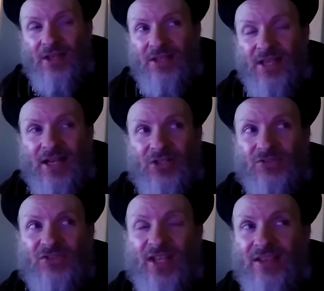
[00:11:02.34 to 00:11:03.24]
yeah,
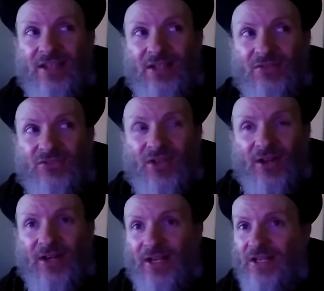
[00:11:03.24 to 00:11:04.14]
just take the
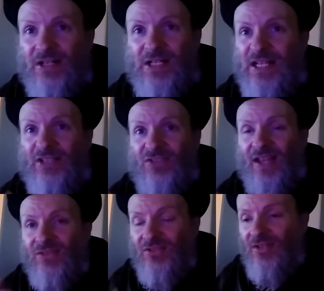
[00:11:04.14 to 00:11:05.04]
sonic
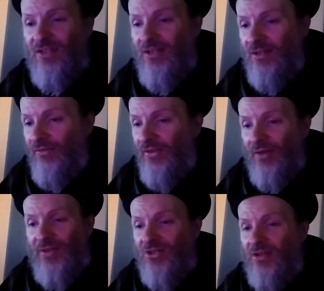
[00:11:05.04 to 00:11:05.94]
intensity
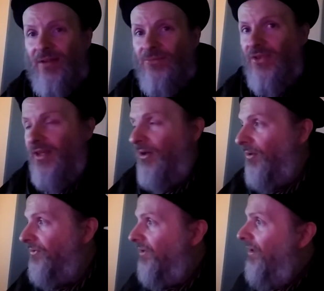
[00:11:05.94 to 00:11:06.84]
of each of them to the
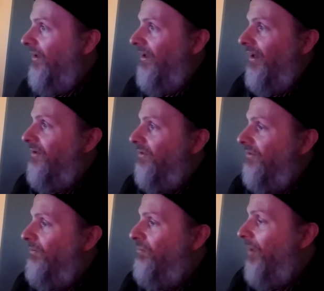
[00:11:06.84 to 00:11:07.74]
hilt. Yeah,
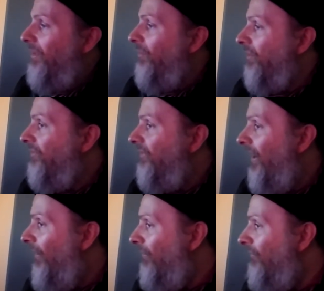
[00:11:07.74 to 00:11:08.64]
just brimming with
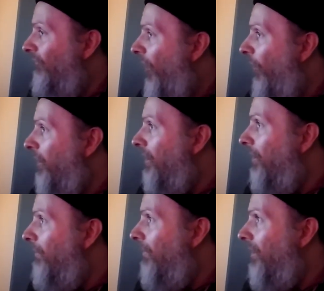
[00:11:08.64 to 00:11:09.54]
sound,
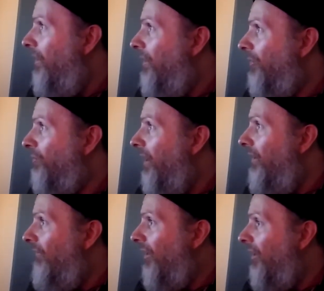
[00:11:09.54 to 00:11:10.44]
volume,
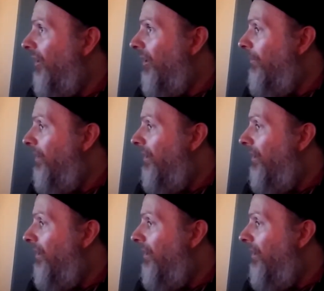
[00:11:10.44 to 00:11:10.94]
reverb,